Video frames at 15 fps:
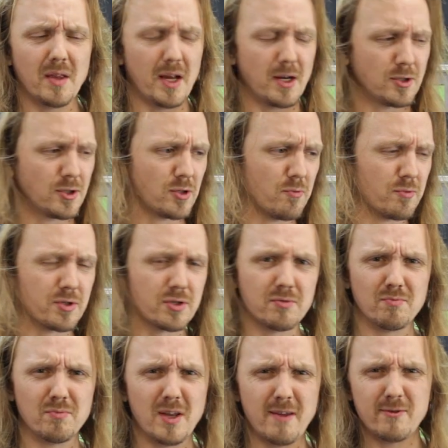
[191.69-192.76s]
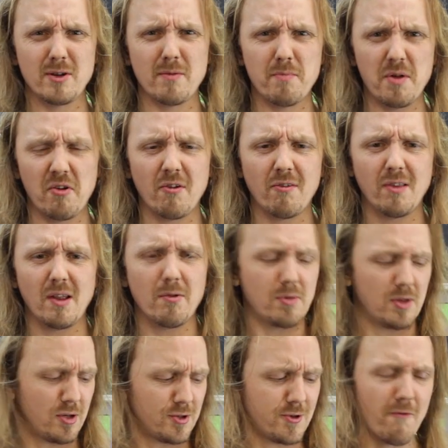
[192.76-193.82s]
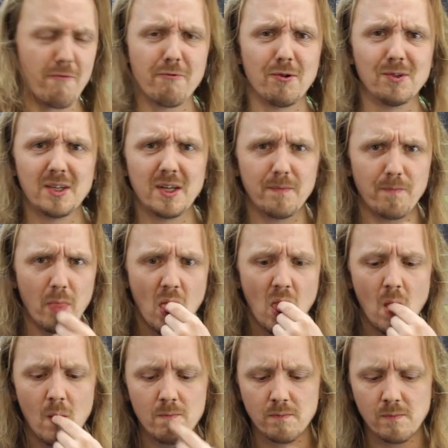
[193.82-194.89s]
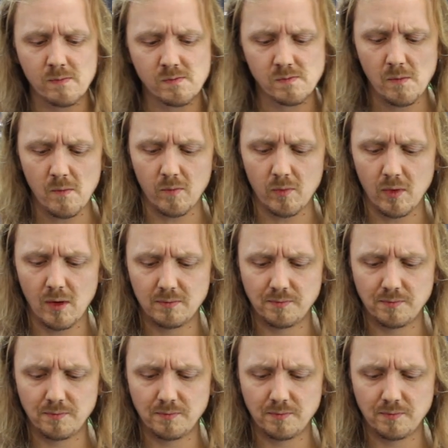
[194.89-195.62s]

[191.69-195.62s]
it's almost gives it a berry flavor, but there's no fruit in it. Mm.